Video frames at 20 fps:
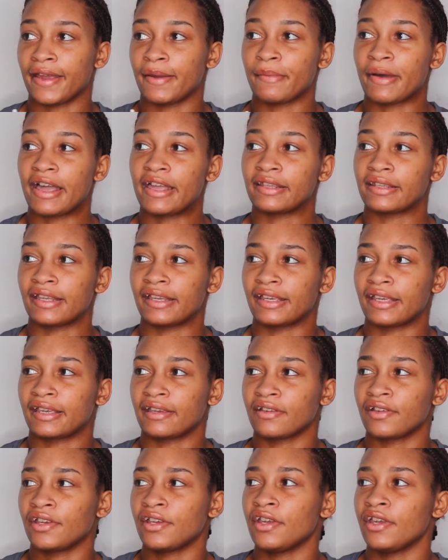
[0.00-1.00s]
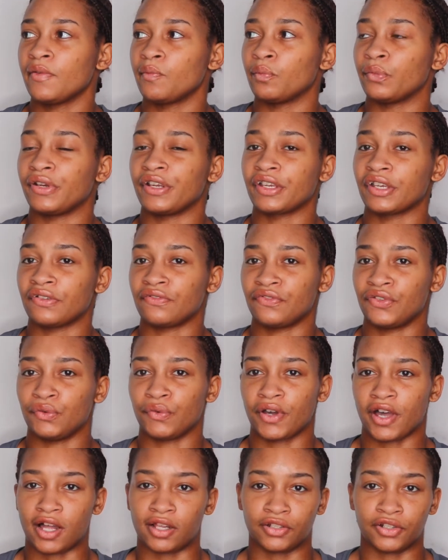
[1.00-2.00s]
I might like bring a few
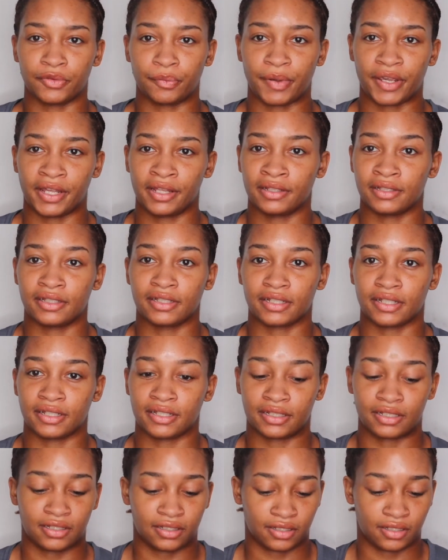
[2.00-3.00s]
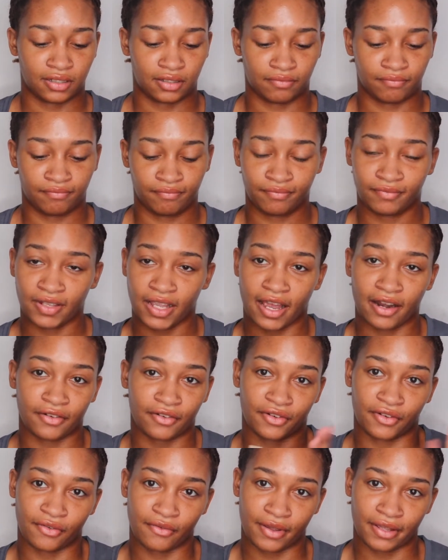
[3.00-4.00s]
colored pens because I don't
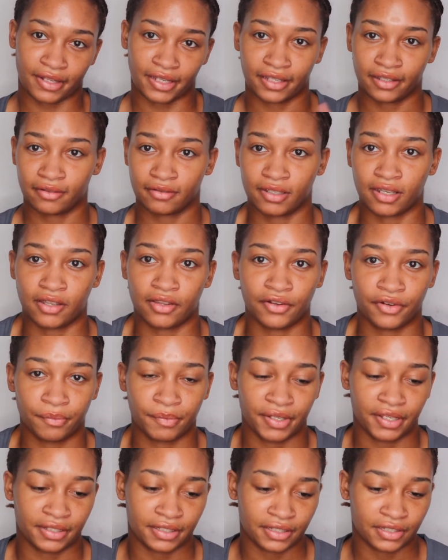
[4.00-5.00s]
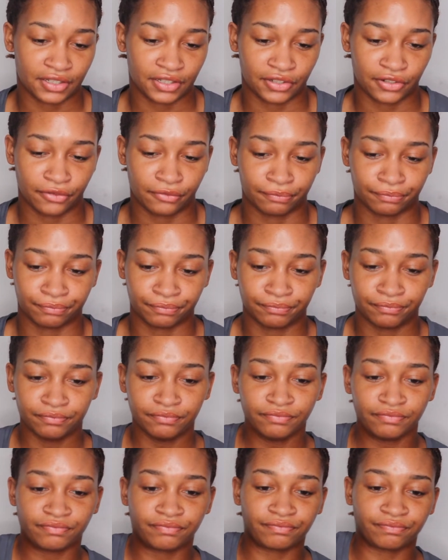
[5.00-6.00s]
know, I like colored pens.
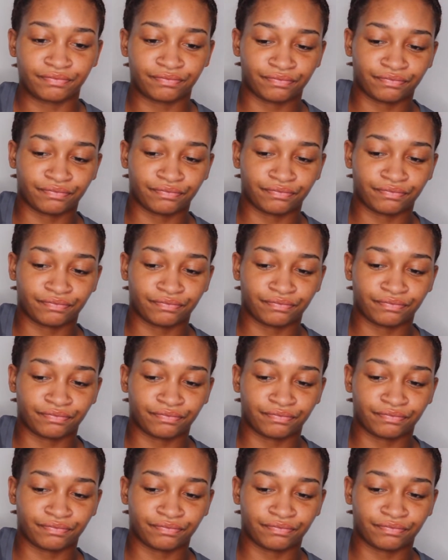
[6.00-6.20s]
So.